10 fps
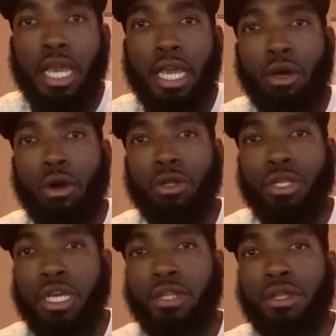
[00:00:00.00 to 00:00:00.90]
and all
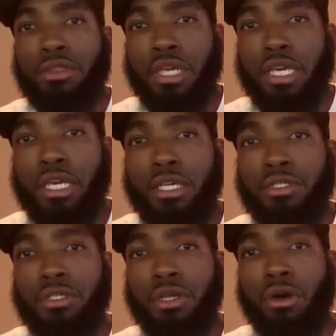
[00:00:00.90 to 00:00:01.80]
the other
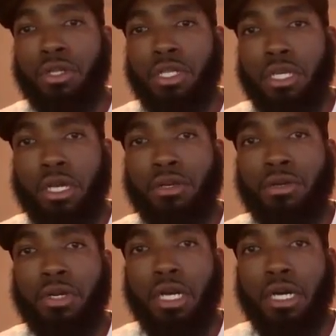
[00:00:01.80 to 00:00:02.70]
things, all the
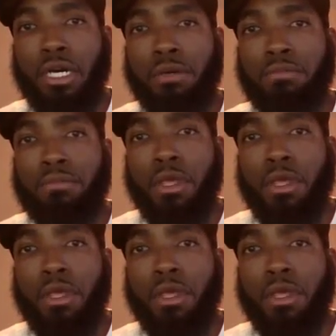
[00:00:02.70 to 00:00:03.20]
other um,